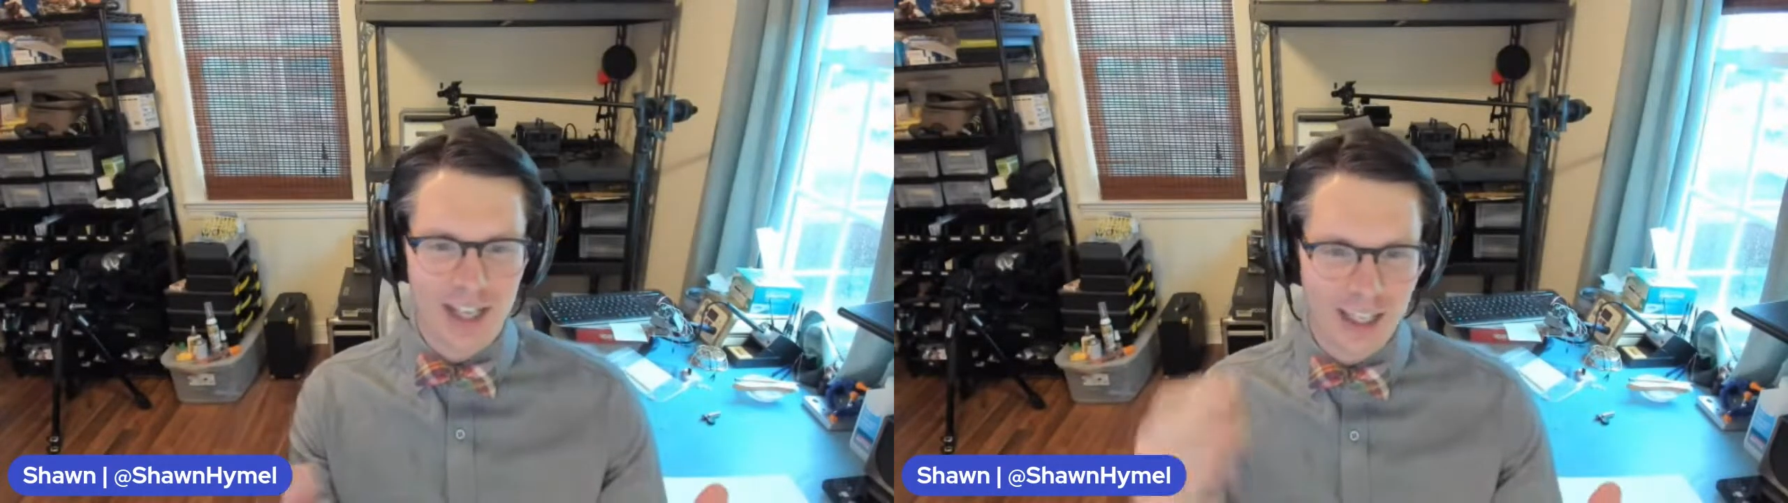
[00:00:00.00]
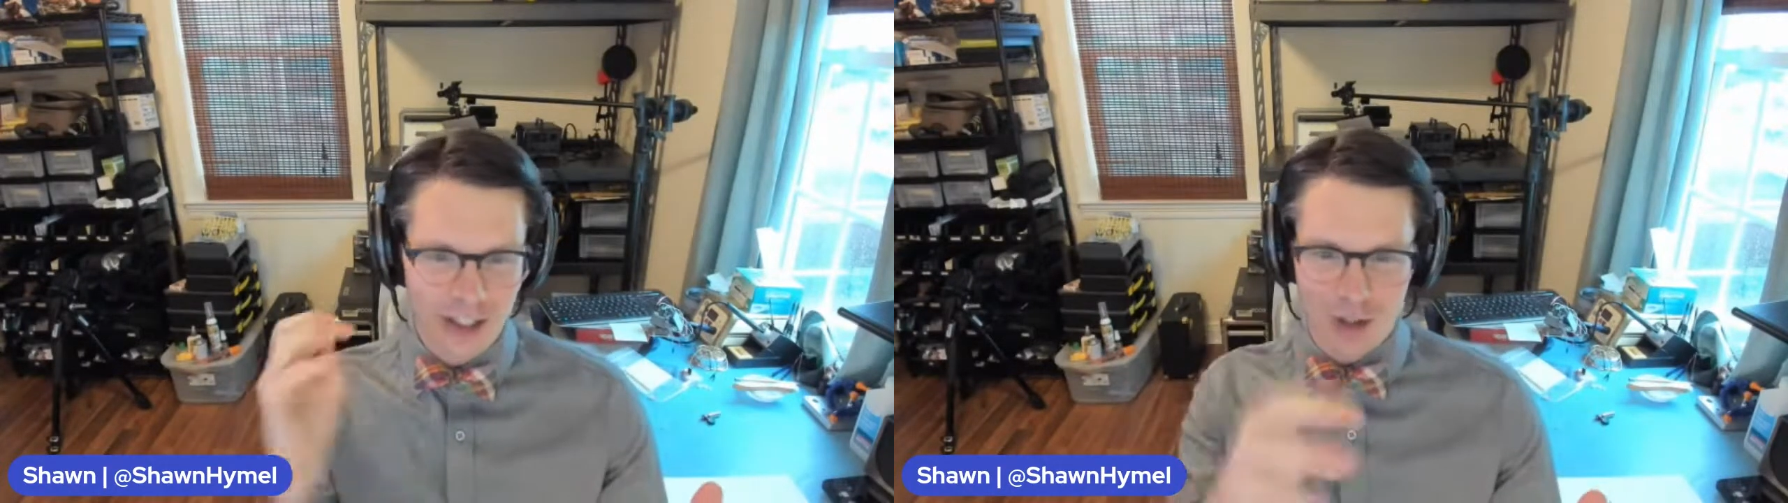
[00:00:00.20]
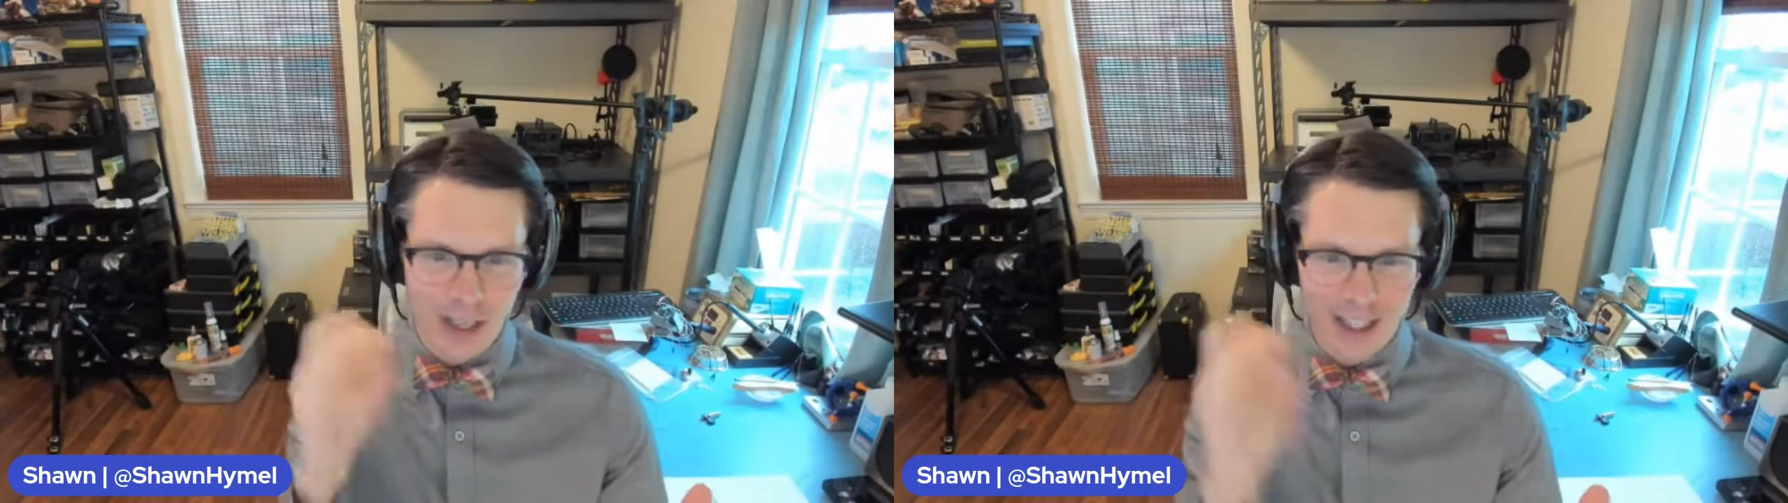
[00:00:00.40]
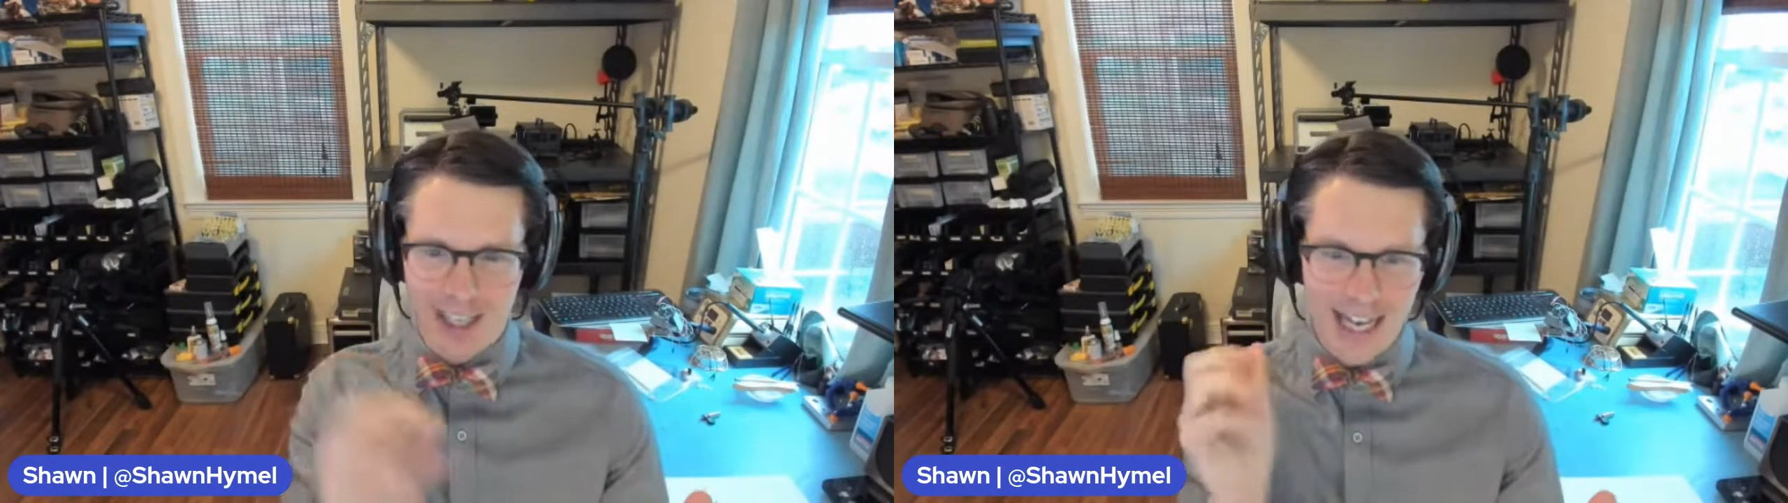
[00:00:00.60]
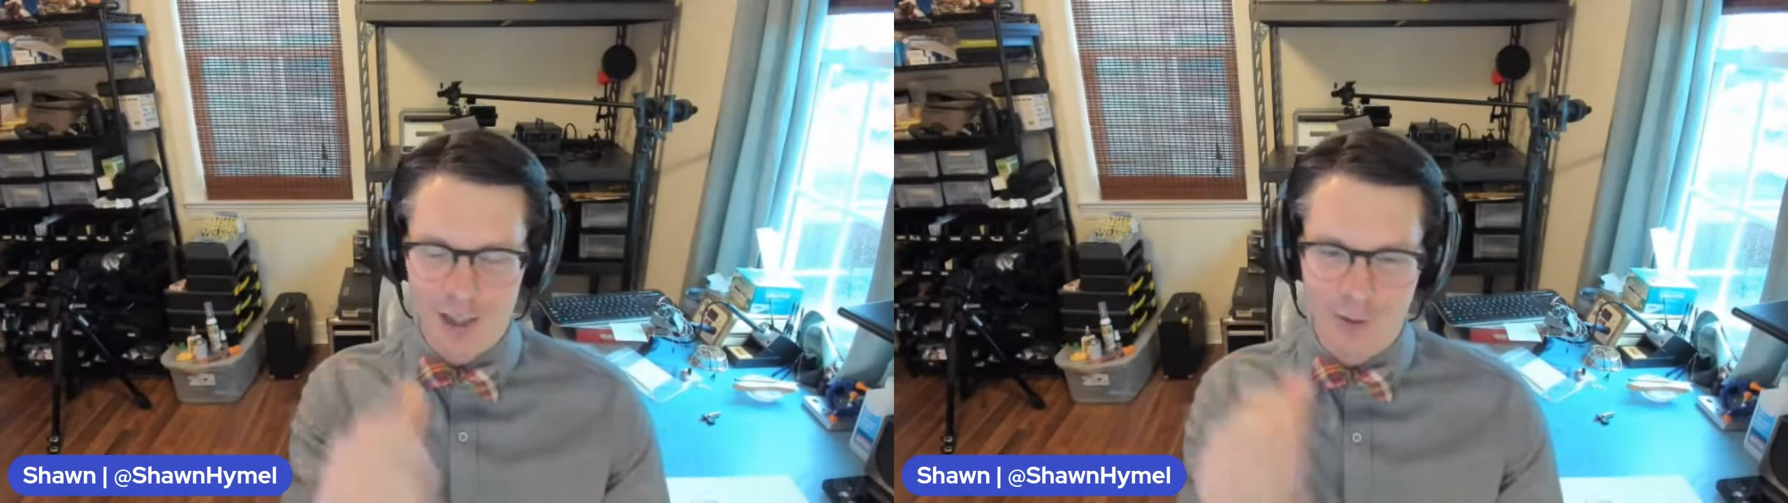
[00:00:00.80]
and it's just trying to
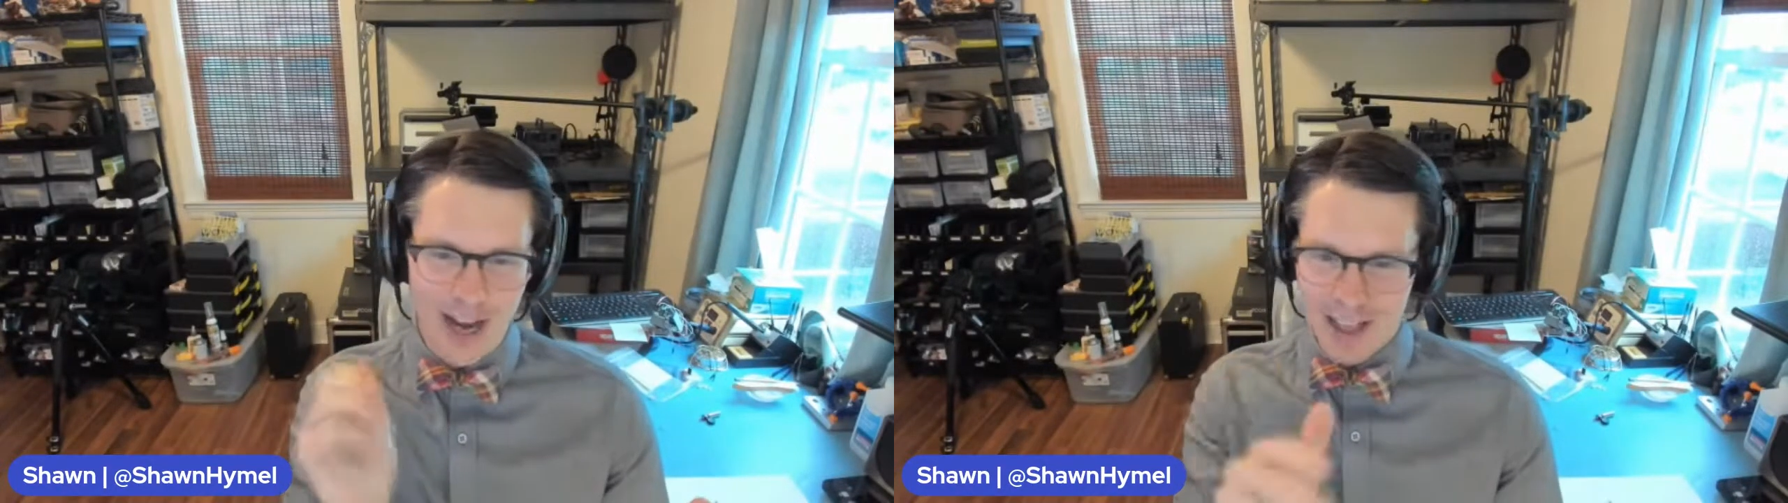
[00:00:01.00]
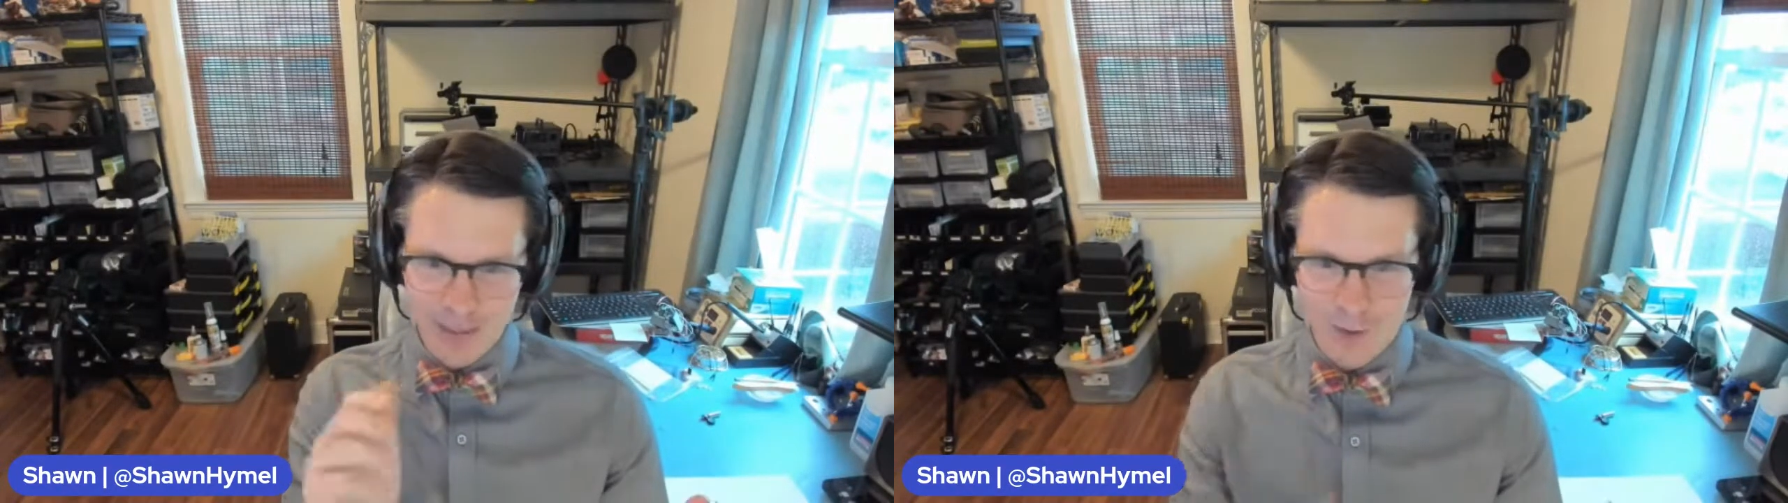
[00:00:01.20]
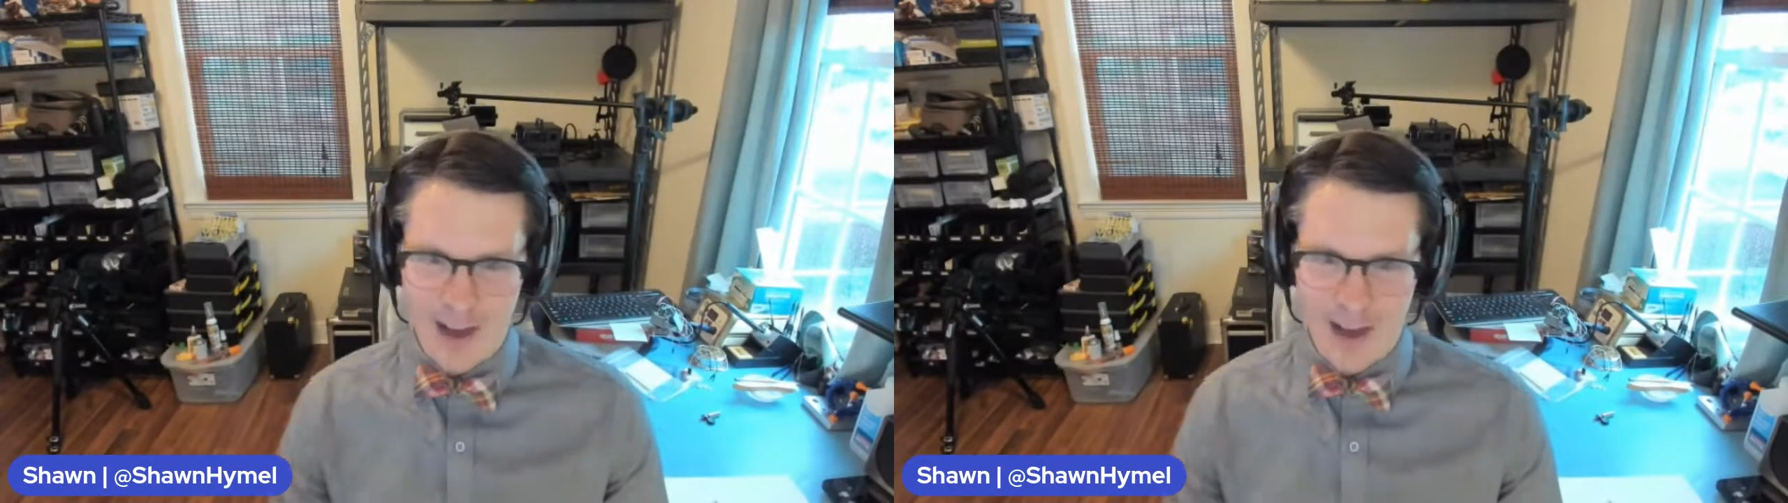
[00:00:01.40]
classify them as